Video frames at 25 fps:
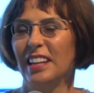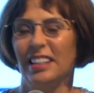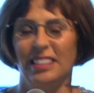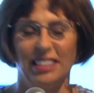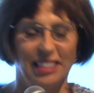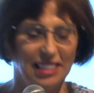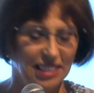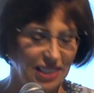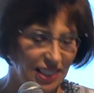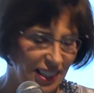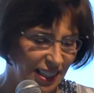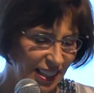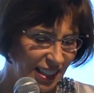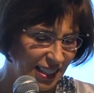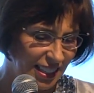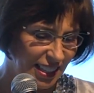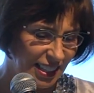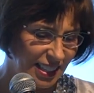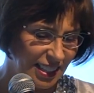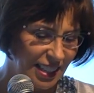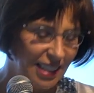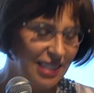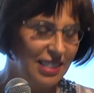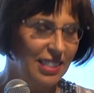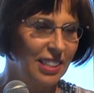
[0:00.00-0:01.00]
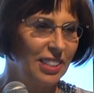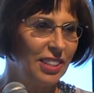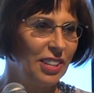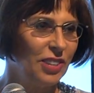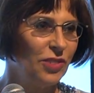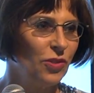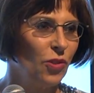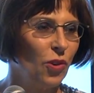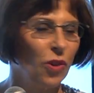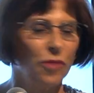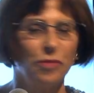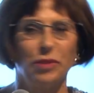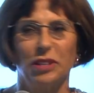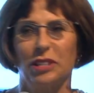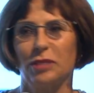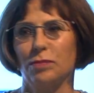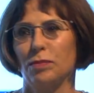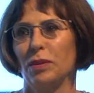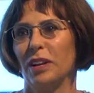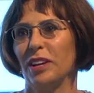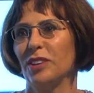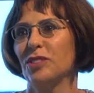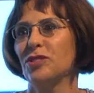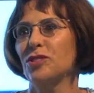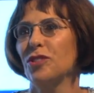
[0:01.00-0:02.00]
and indeed it is an enormous
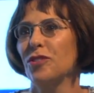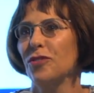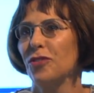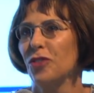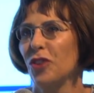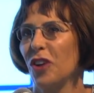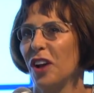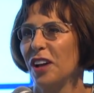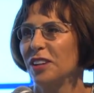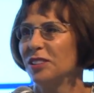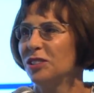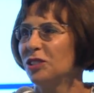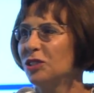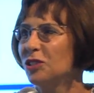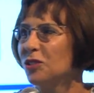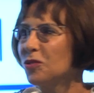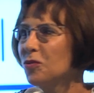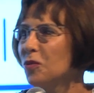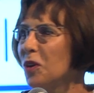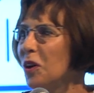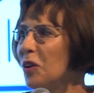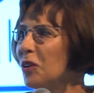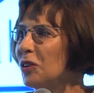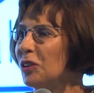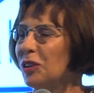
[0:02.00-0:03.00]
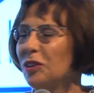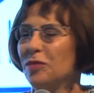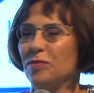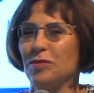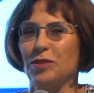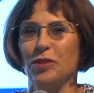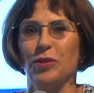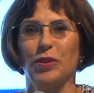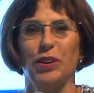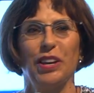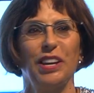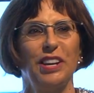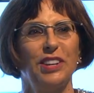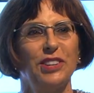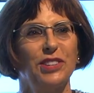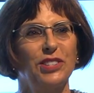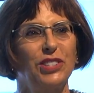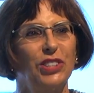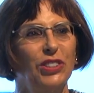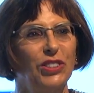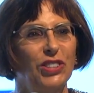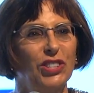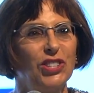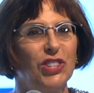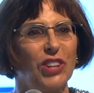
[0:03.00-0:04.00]
pleasure for us to welcome you here
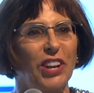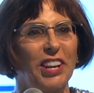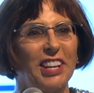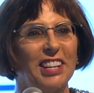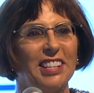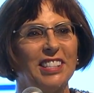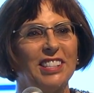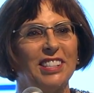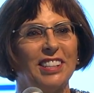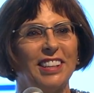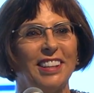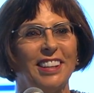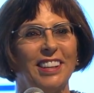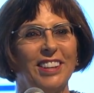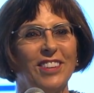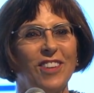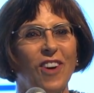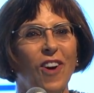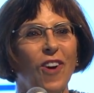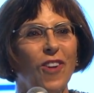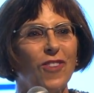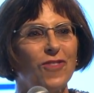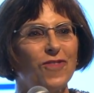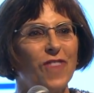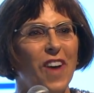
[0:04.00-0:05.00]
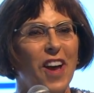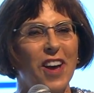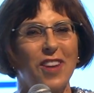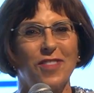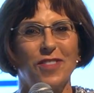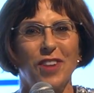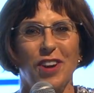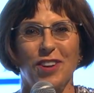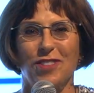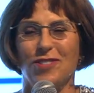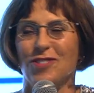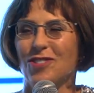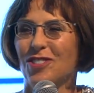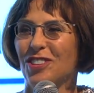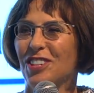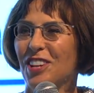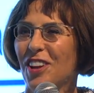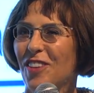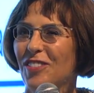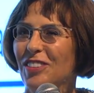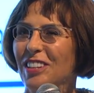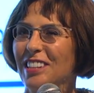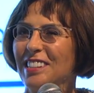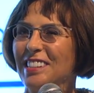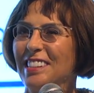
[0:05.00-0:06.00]
to the JSE, all 500
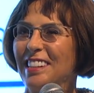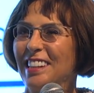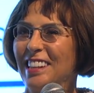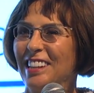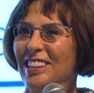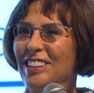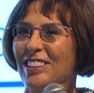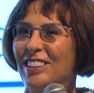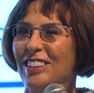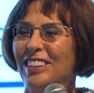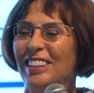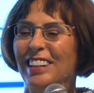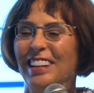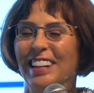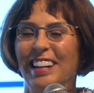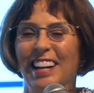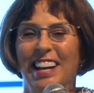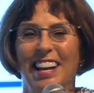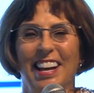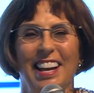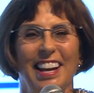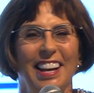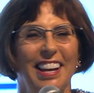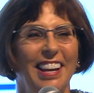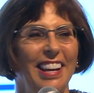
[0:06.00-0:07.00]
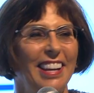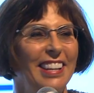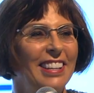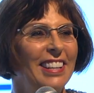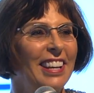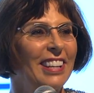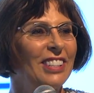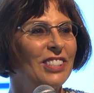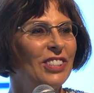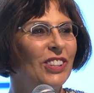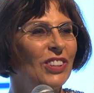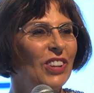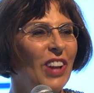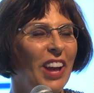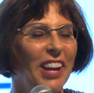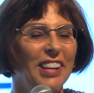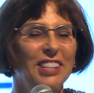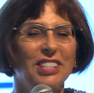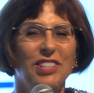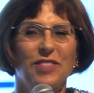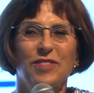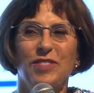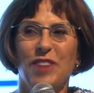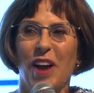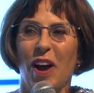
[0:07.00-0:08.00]
of us here. And I do like
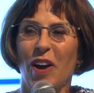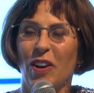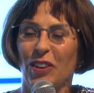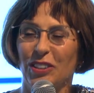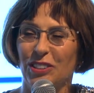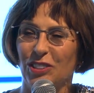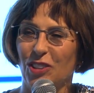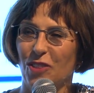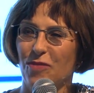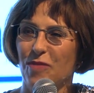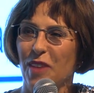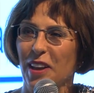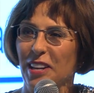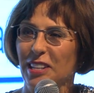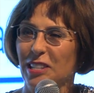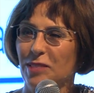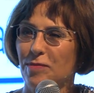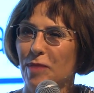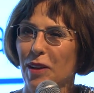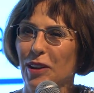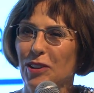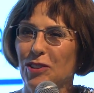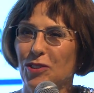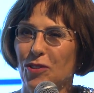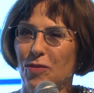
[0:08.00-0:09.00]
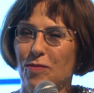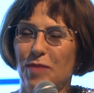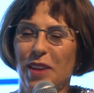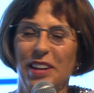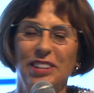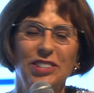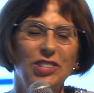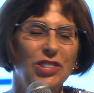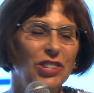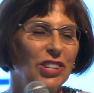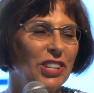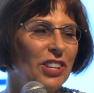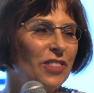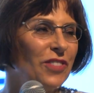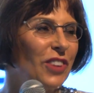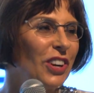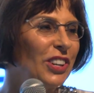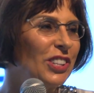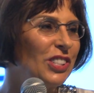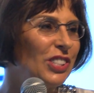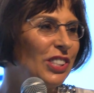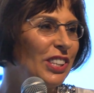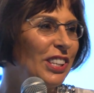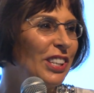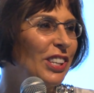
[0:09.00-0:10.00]
to also make special mention of our
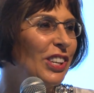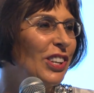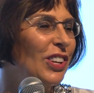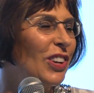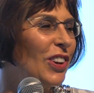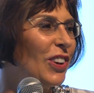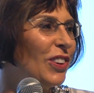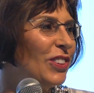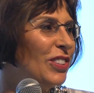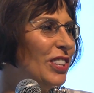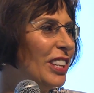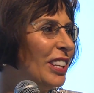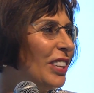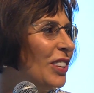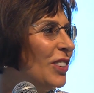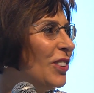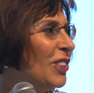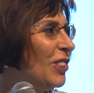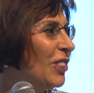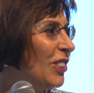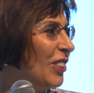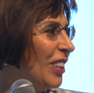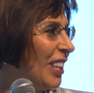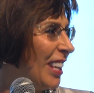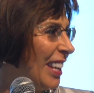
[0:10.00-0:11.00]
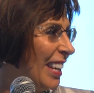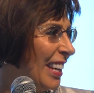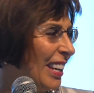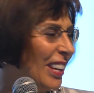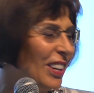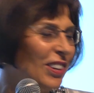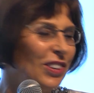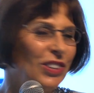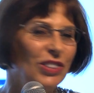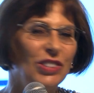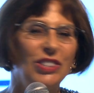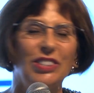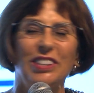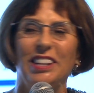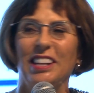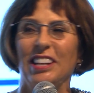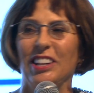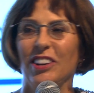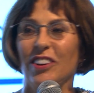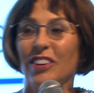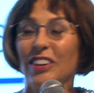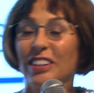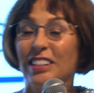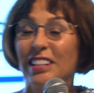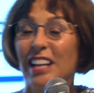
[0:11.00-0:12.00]
CEO, Nicky Newton-King, who's
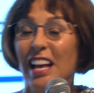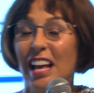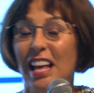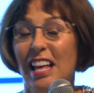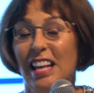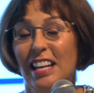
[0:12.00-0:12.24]
here, and